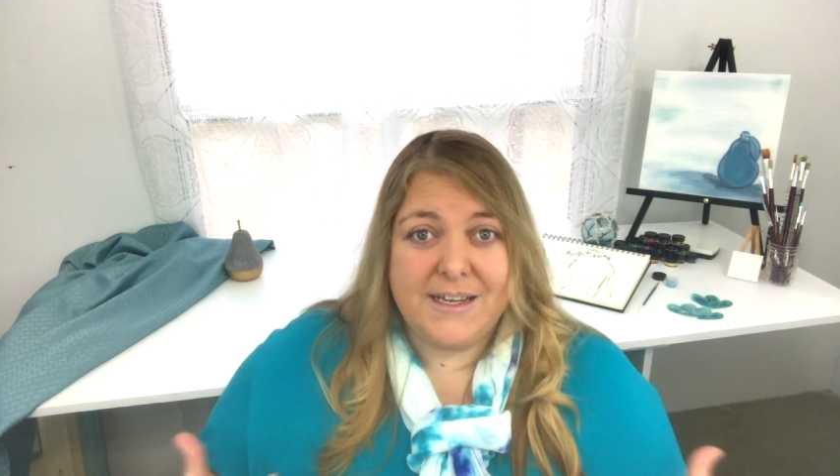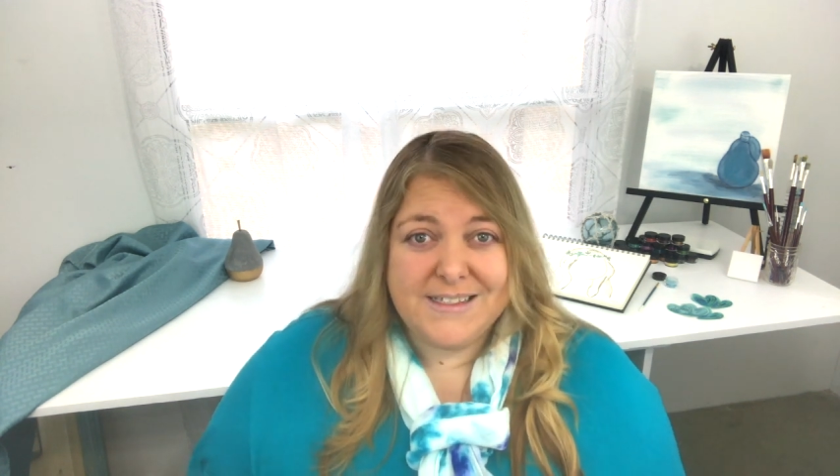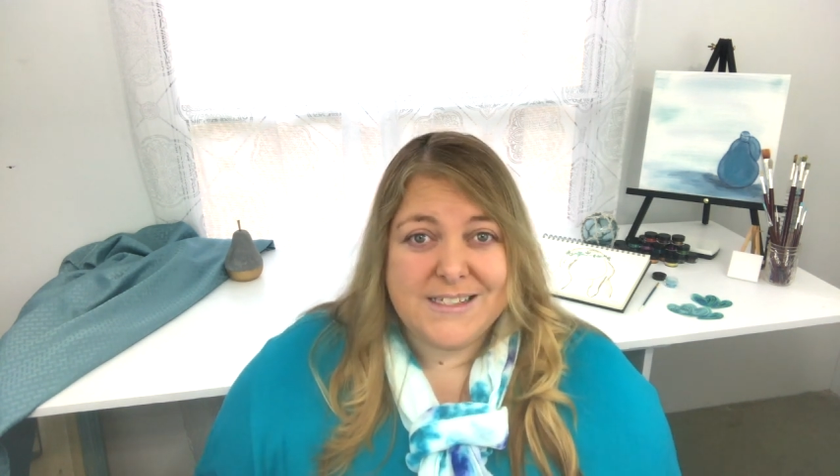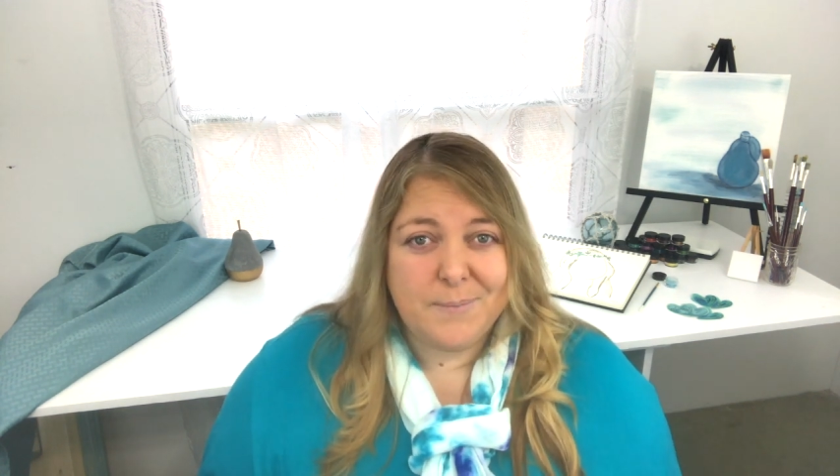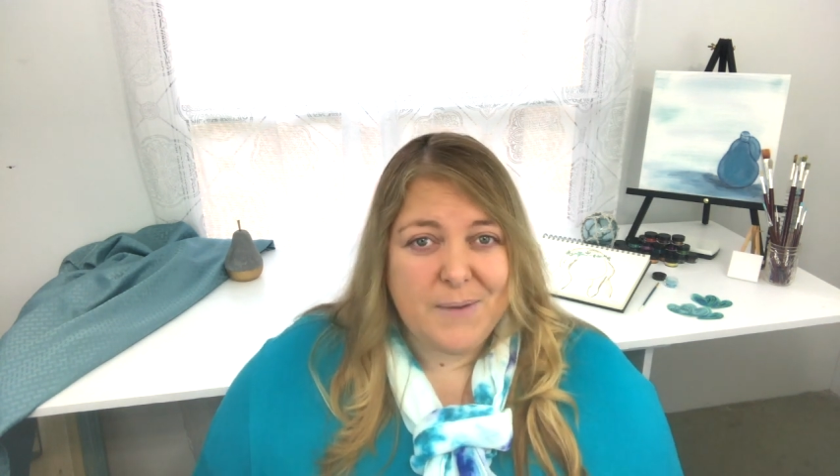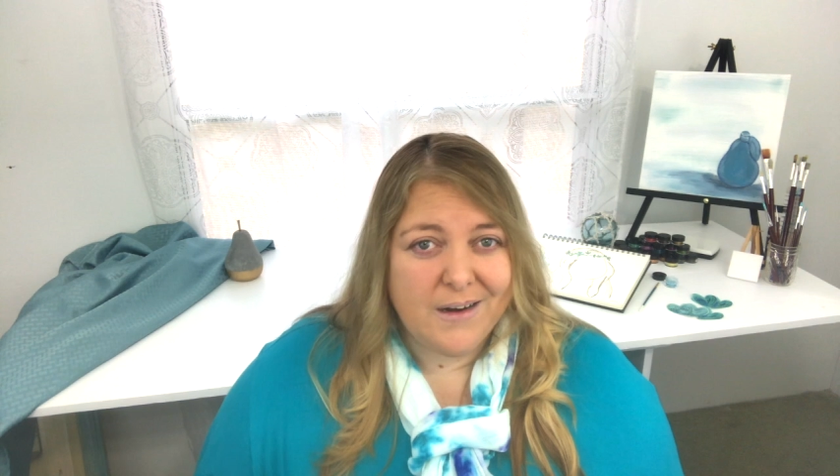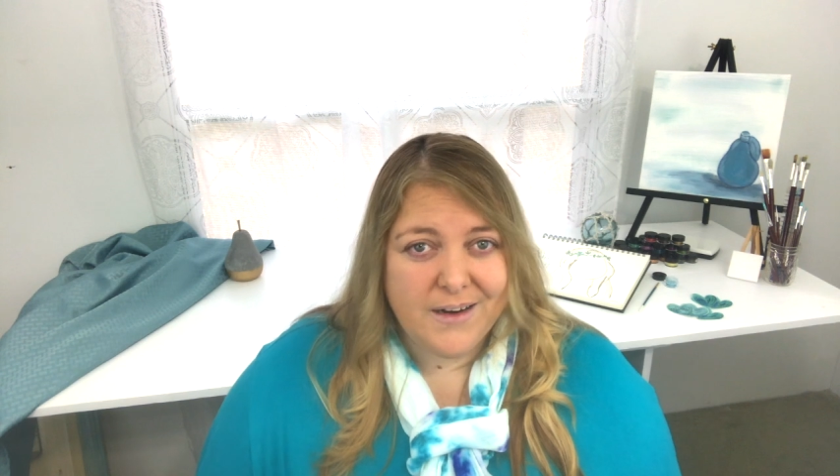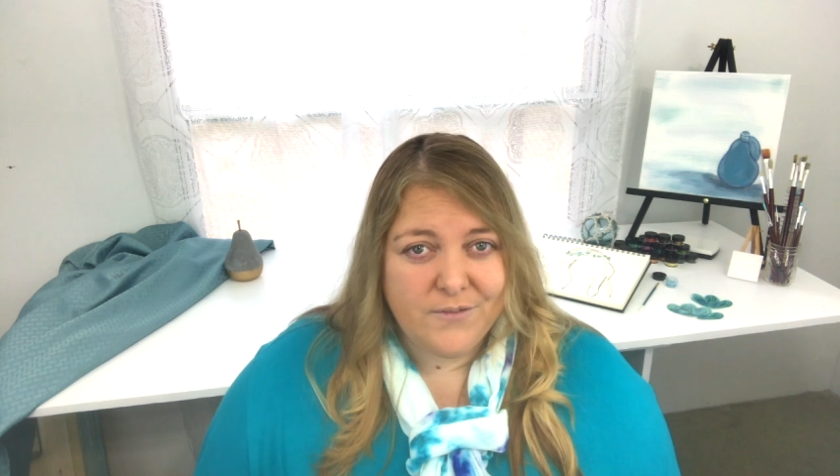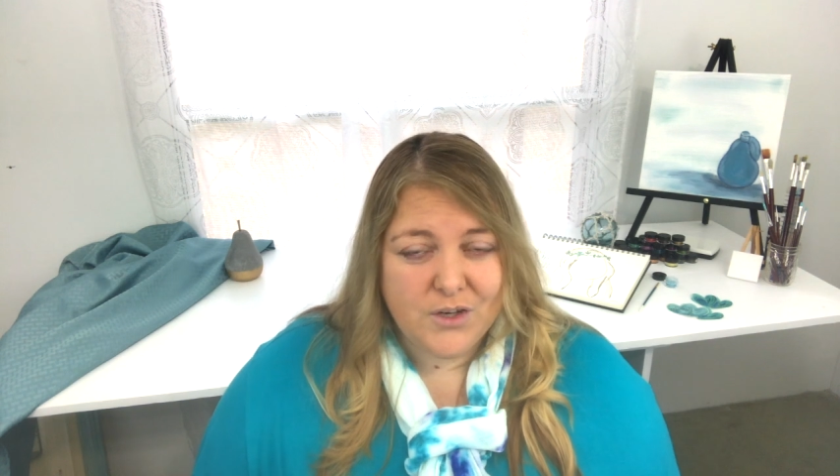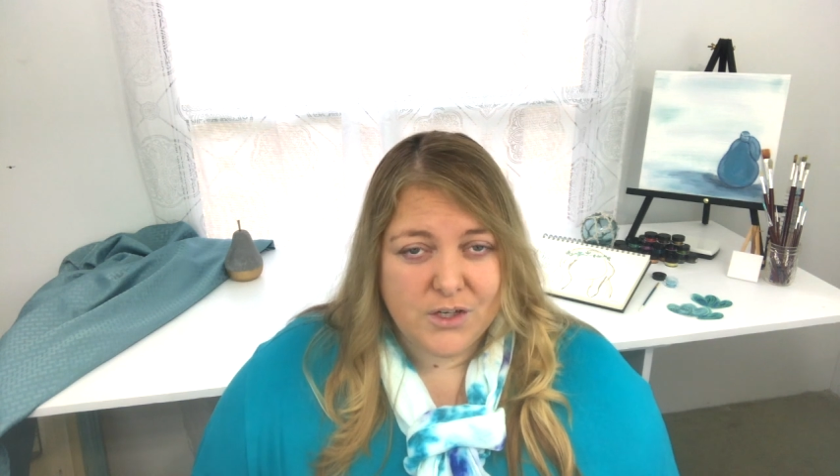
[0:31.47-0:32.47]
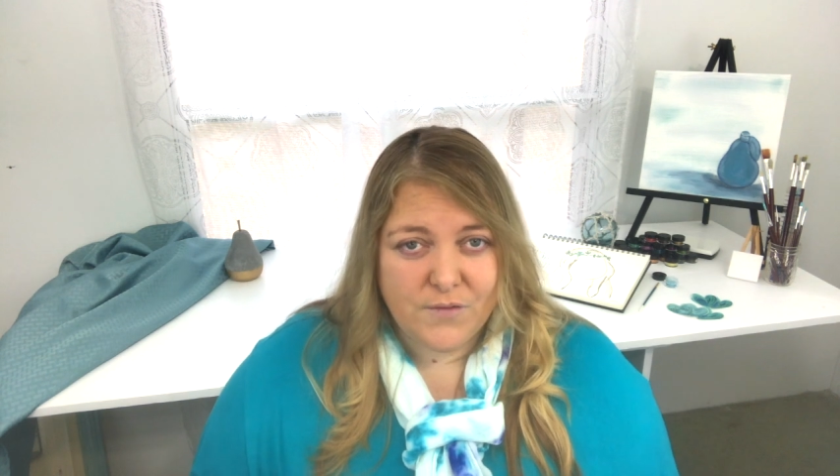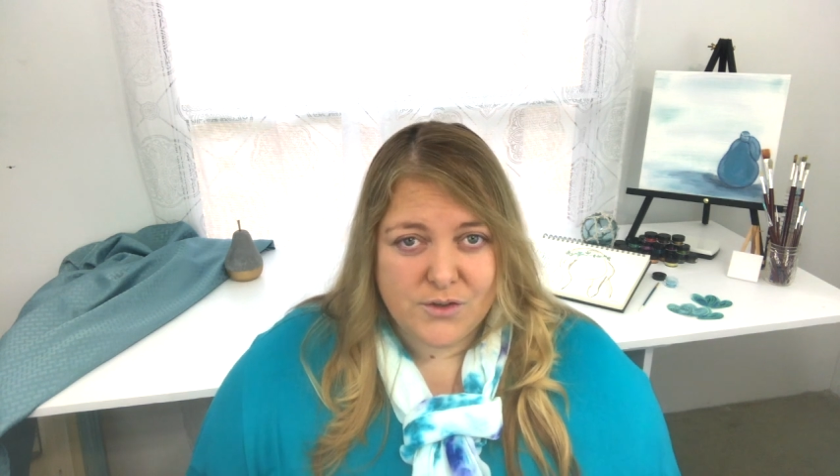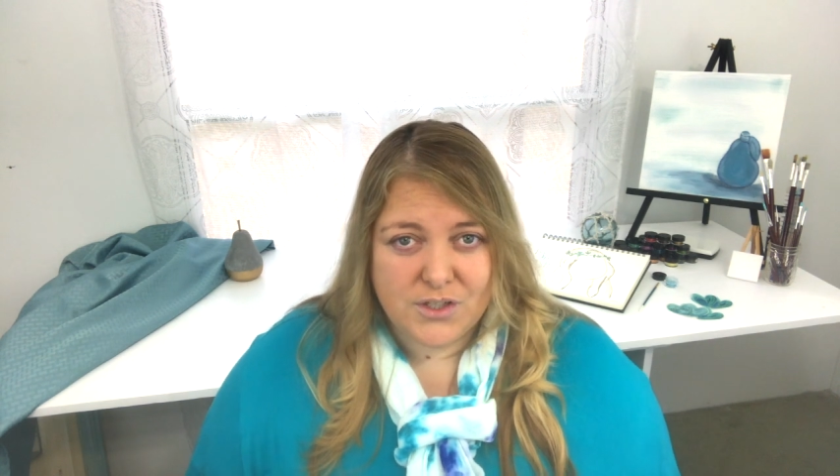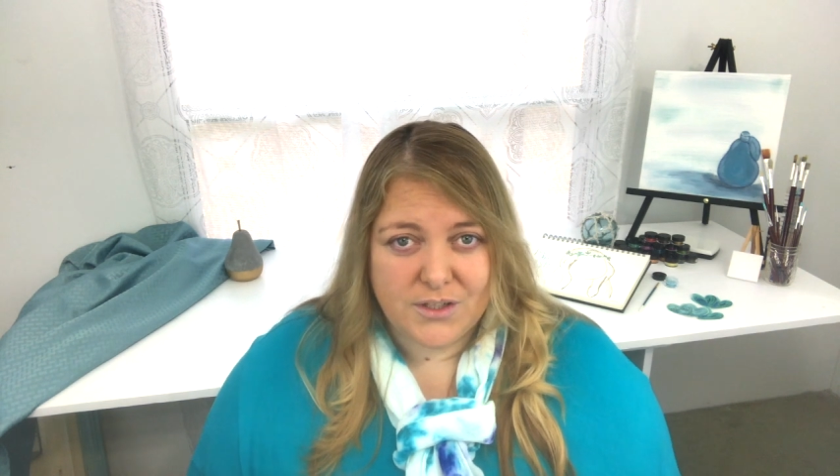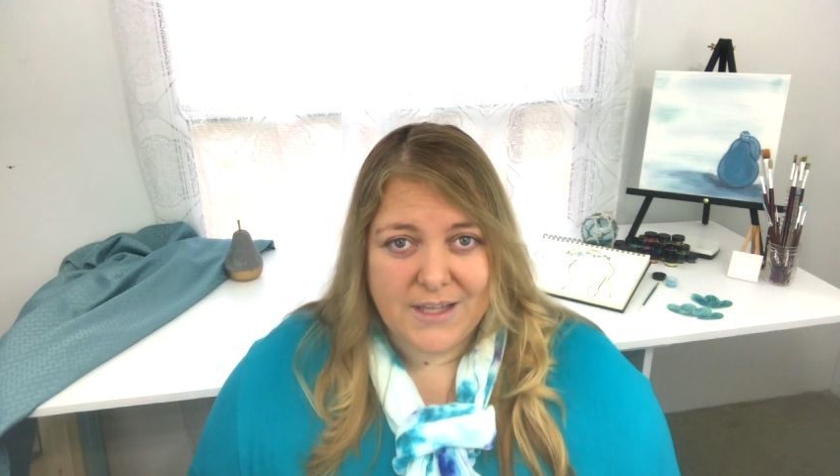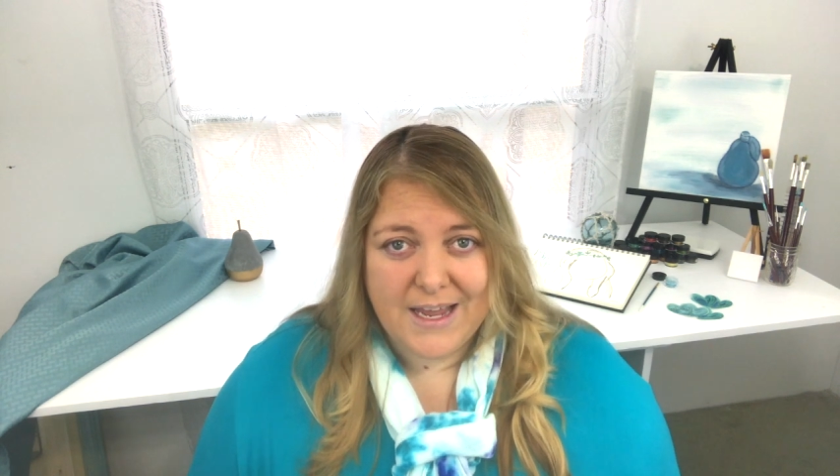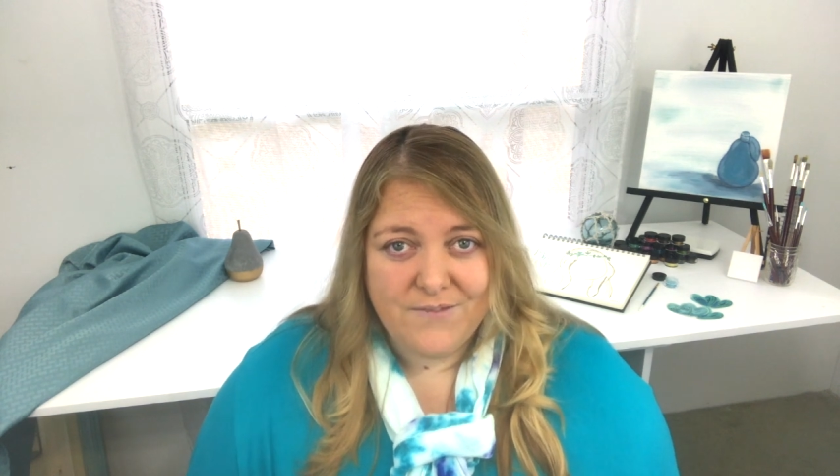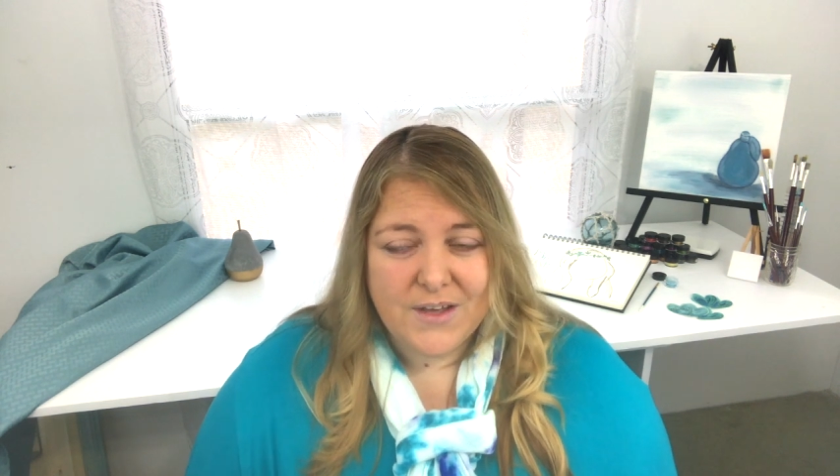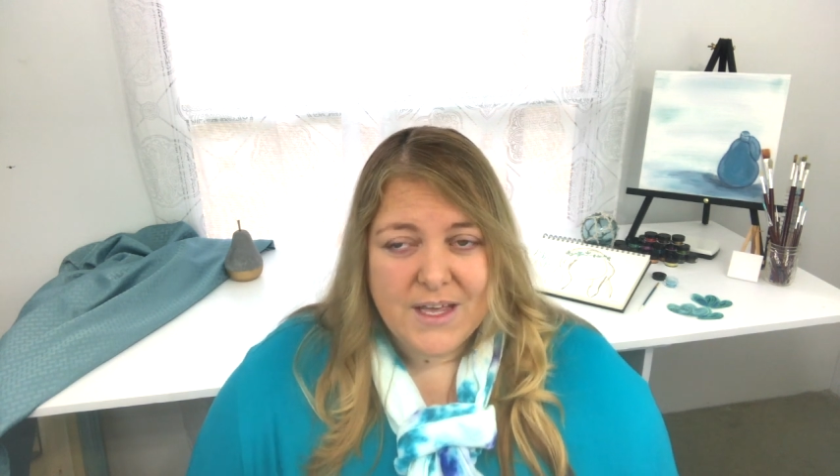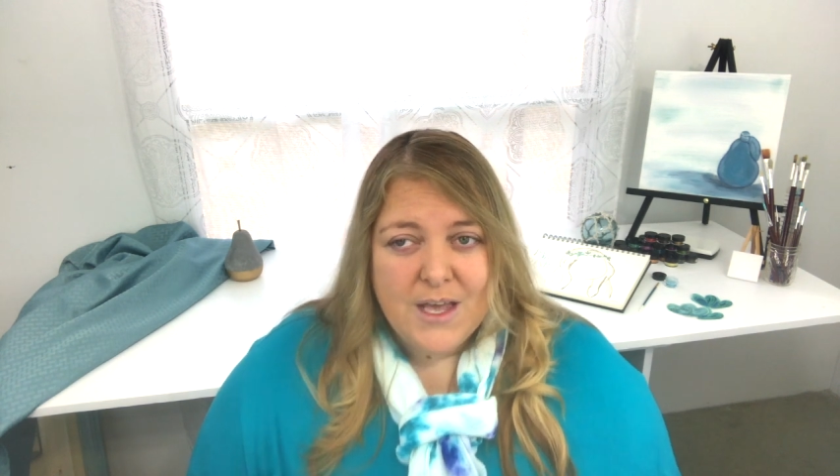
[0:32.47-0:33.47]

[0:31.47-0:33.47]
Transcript: in some area of your devotional life.